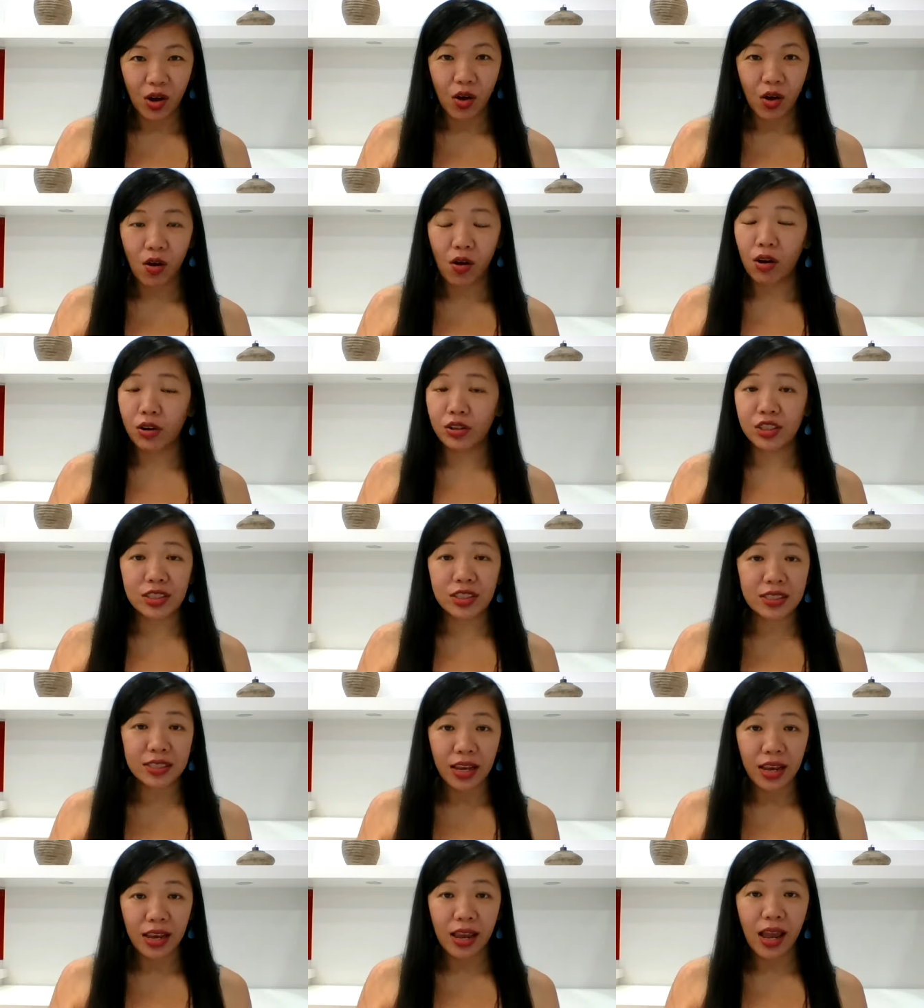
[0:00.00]
Or just
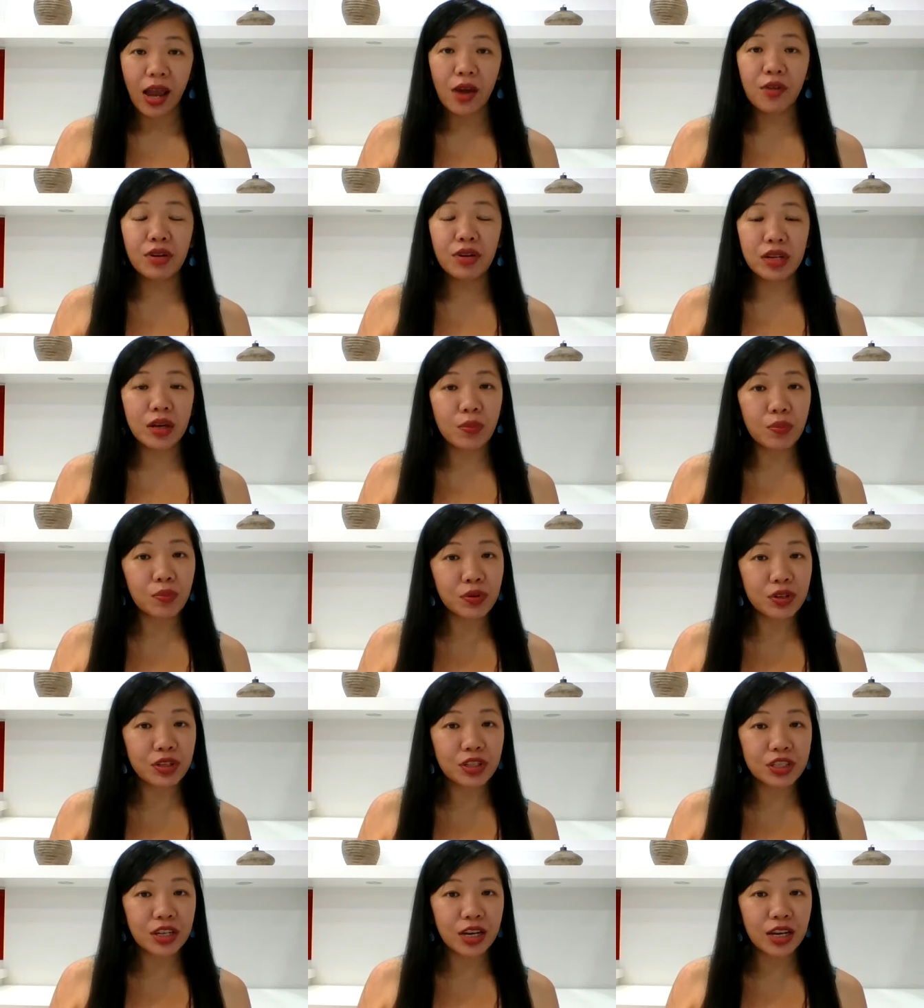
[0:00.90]
say, I really
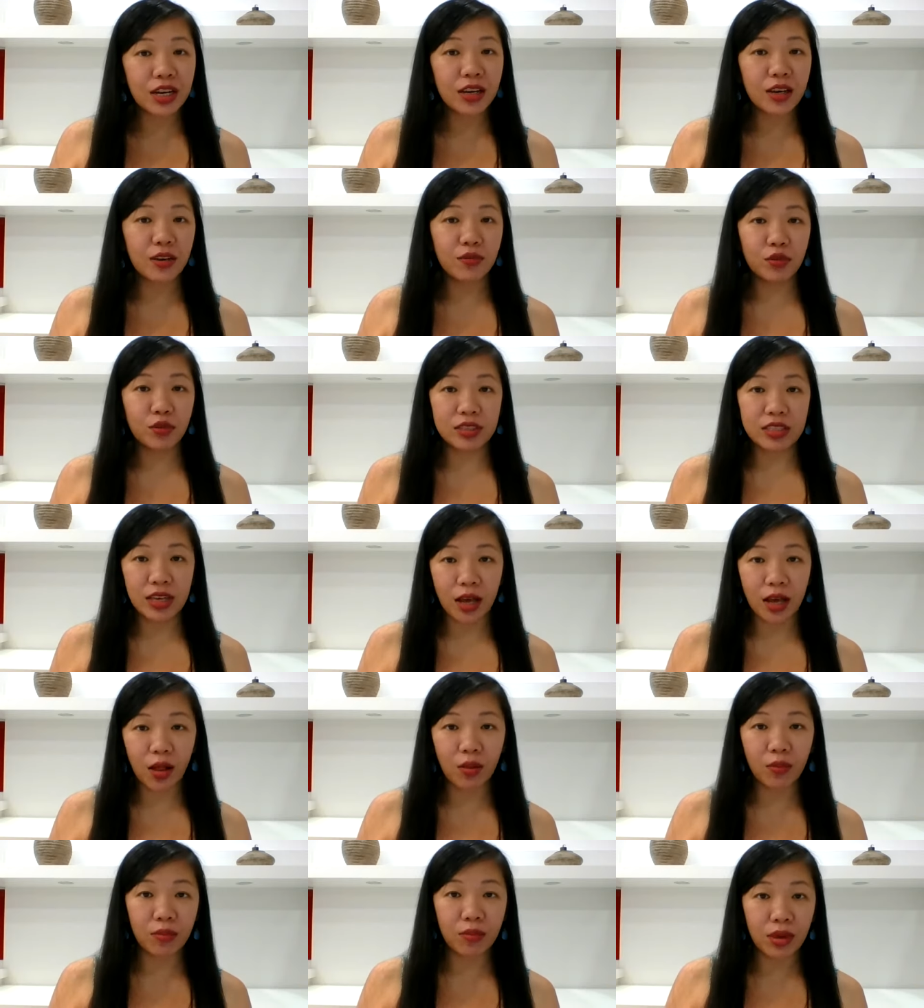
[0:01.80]
appreciate it if you
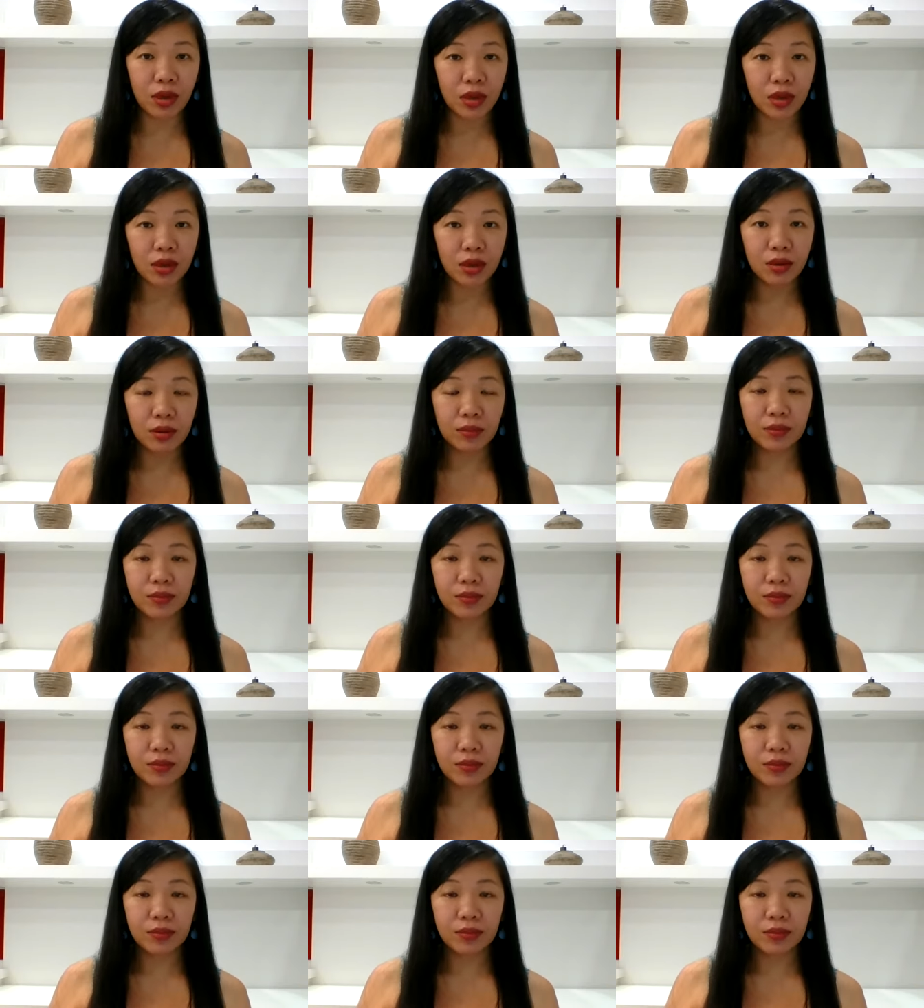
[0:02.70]
tell me.